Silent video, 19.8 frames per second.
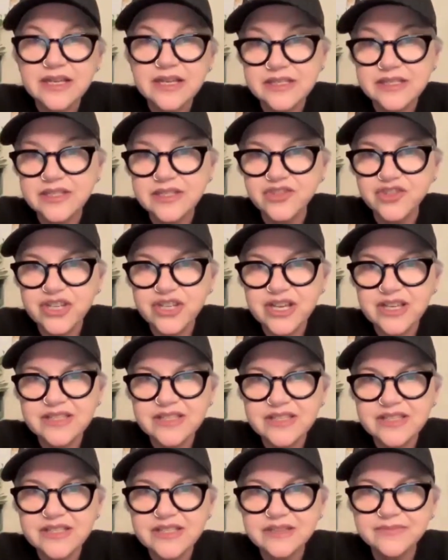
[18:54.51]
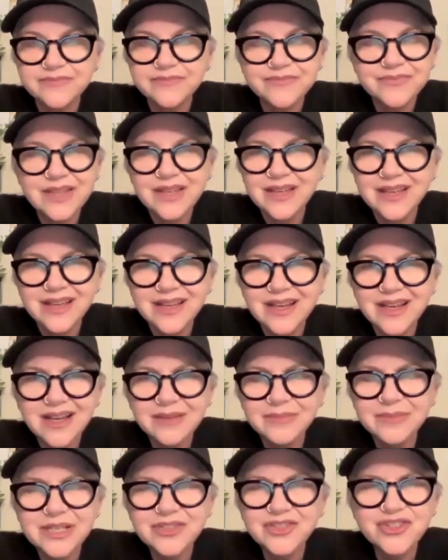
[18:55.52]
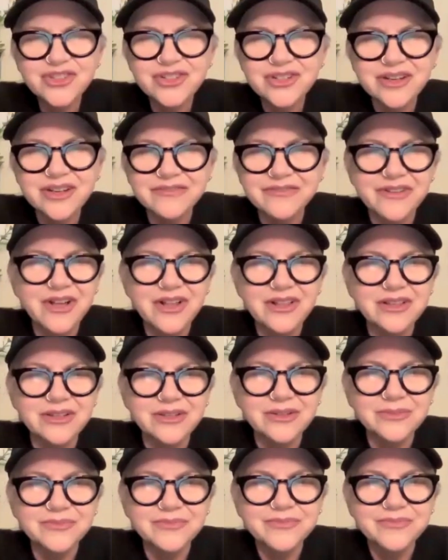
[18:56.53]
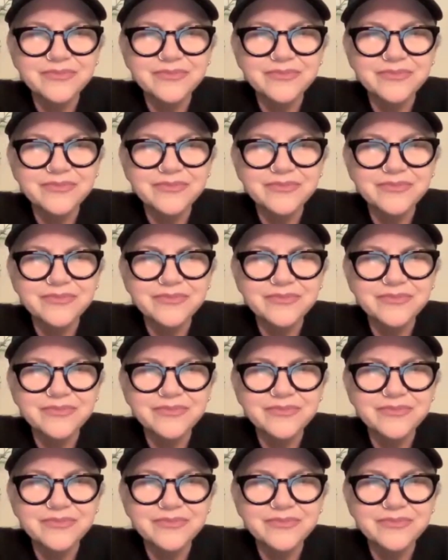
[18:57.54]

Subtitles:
I suggest. I'm not sure I follow.